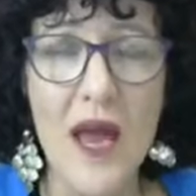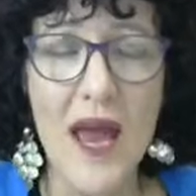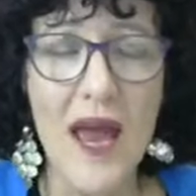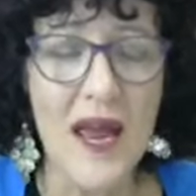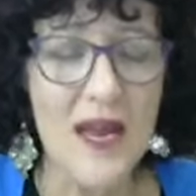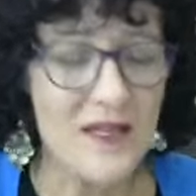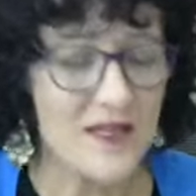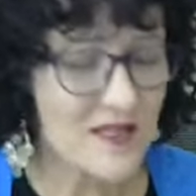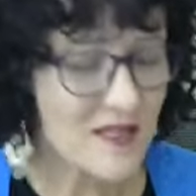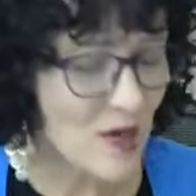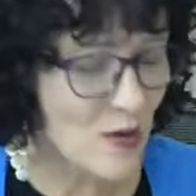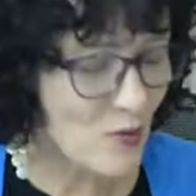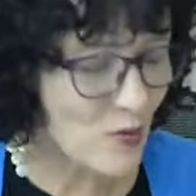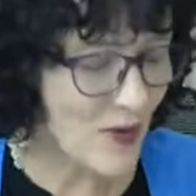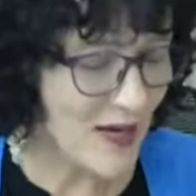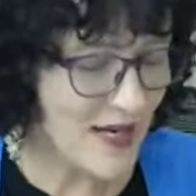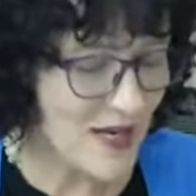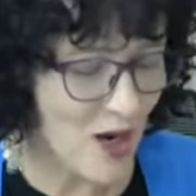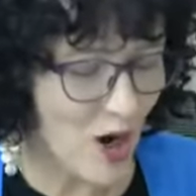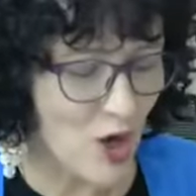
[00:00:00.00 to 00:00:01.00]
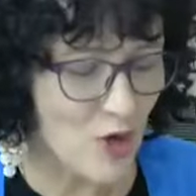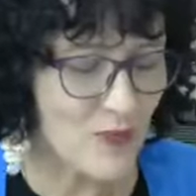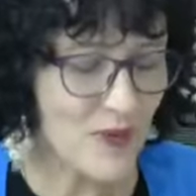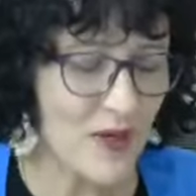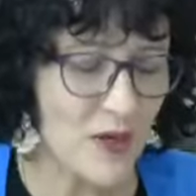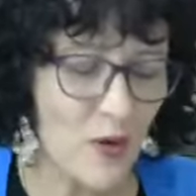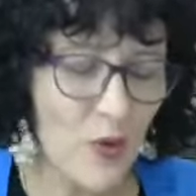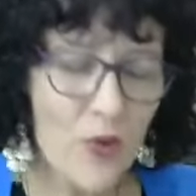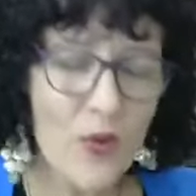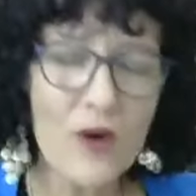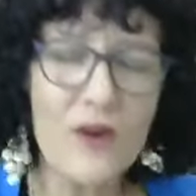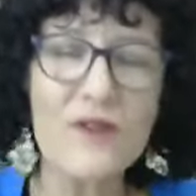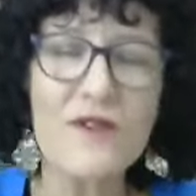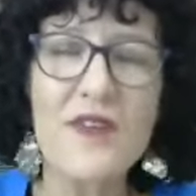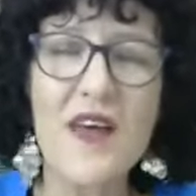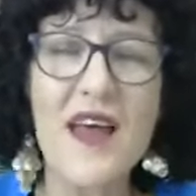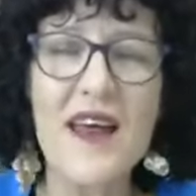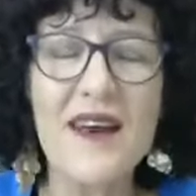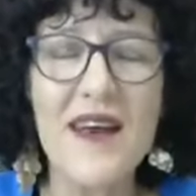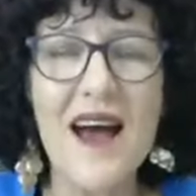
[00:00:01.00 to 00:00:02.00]
And so we open all of
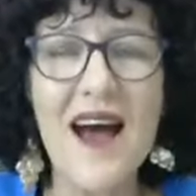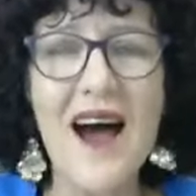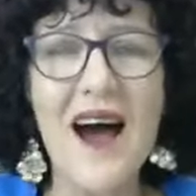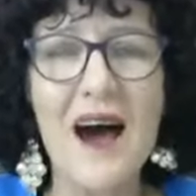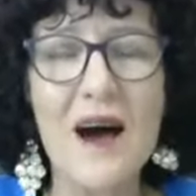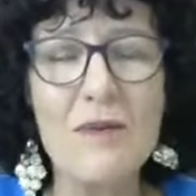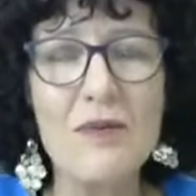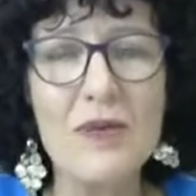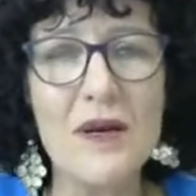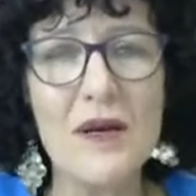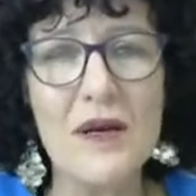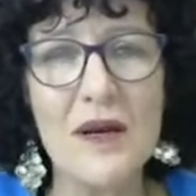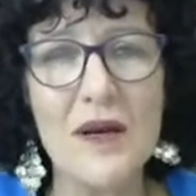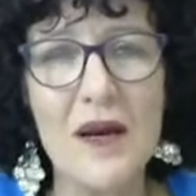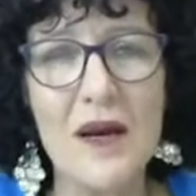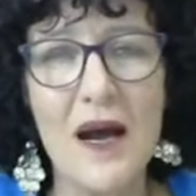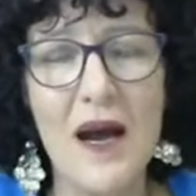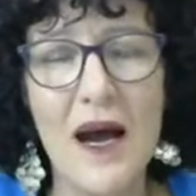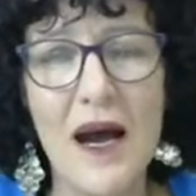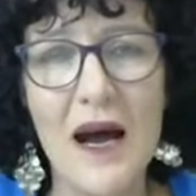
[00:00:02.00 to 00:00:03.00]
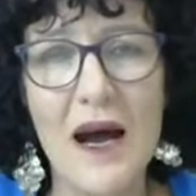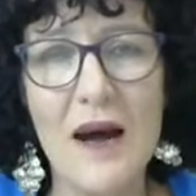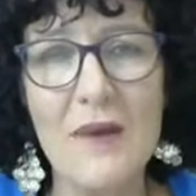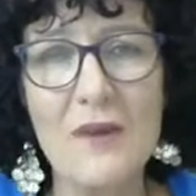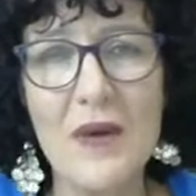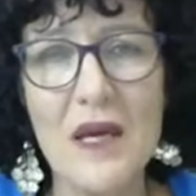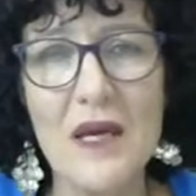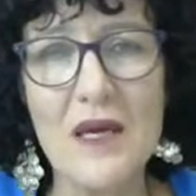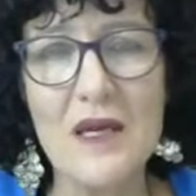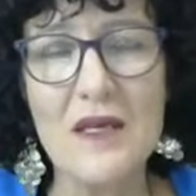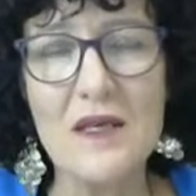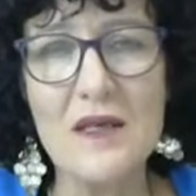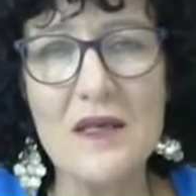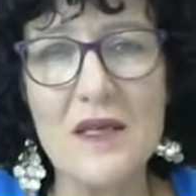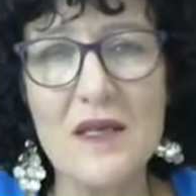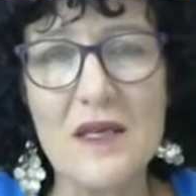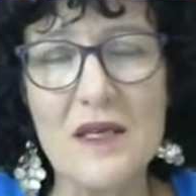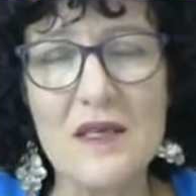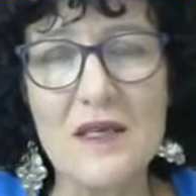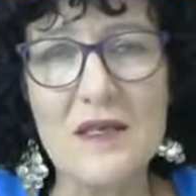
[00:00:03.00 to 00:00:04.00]
that up um, in
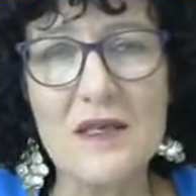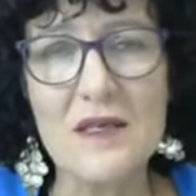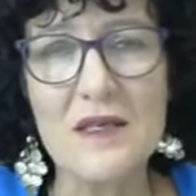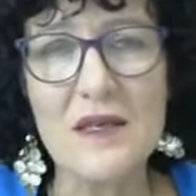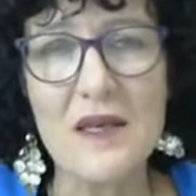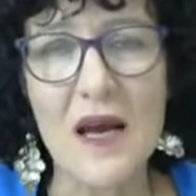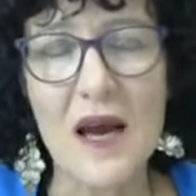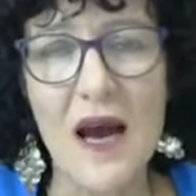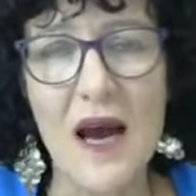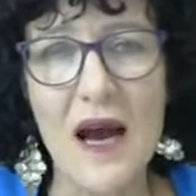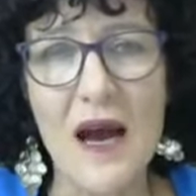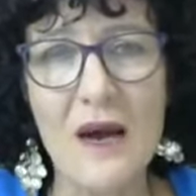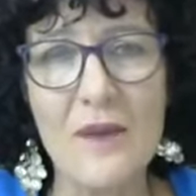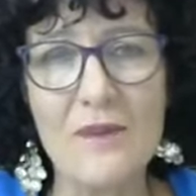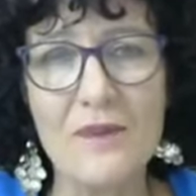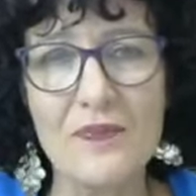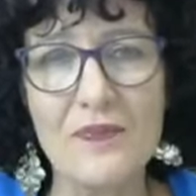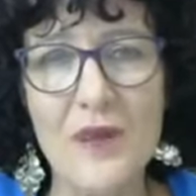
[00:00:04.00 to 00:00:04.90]
this um,